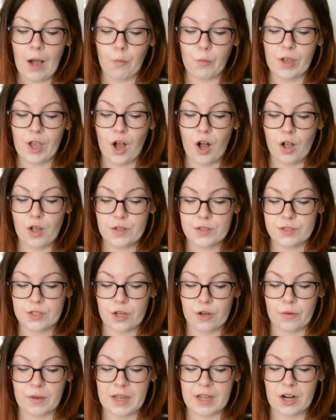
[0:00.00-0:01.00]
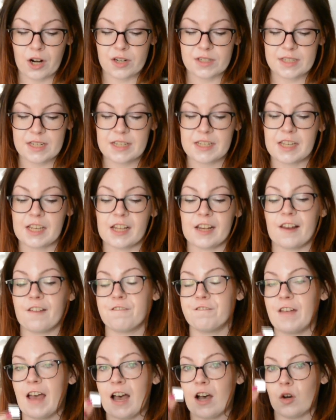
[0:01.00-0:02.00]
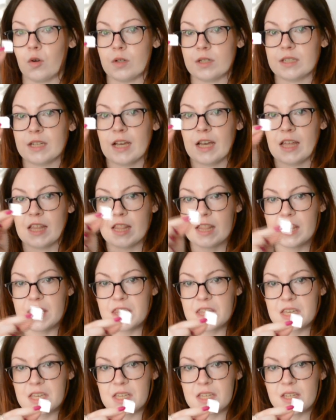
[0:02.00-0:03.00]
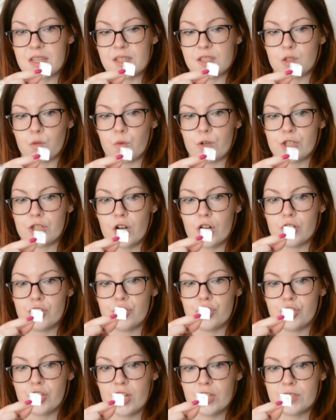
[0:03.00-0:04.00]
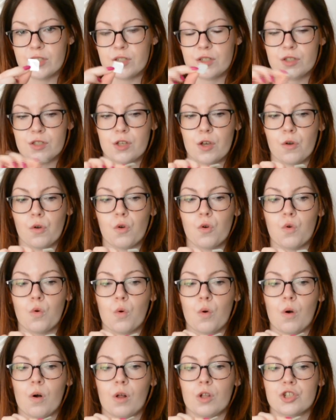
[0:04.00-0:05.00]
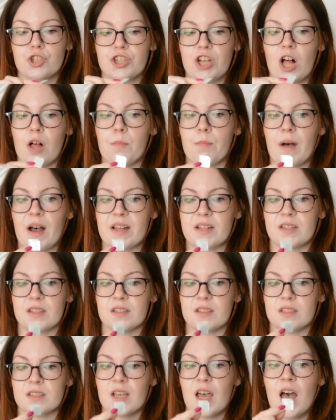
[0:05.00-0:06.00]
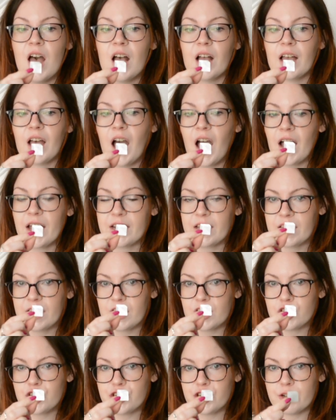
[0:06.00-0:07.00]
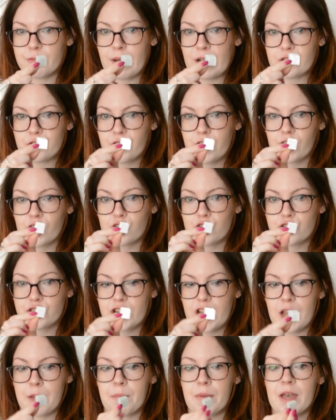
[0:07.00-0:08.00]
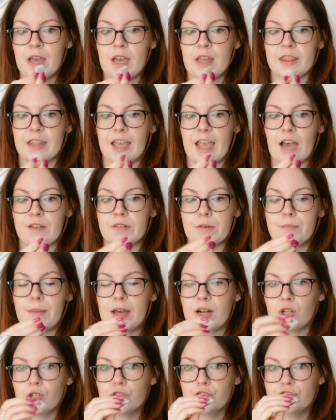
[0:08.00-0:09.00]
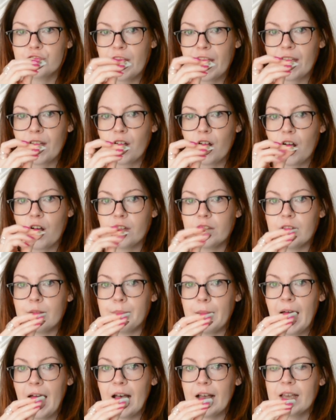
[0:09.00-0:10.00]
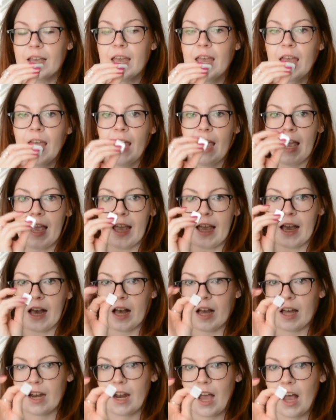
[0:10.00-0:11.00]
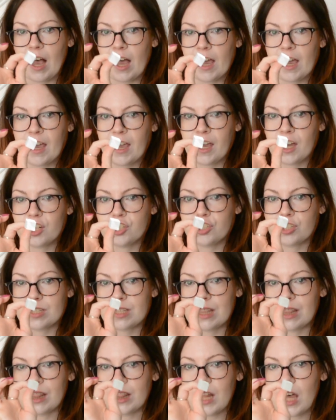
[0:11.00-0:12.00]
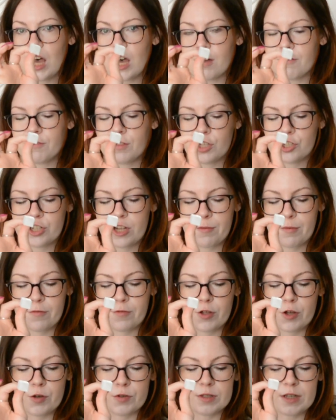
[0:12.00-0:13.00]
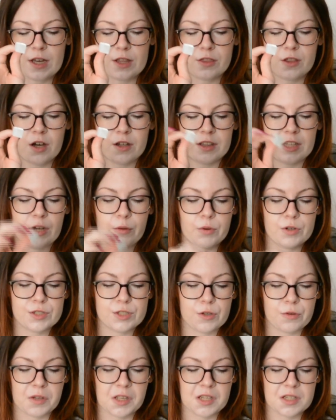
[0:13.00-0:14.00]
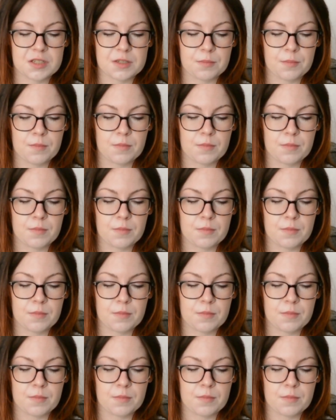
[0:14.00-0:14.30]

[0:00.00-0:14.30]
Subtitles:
We also, in our digging, found these, which are just so cool, shell buttons cut in a geometric shape. They have a metal shank on the back, and I just loved the shape of those and thought they were so neat.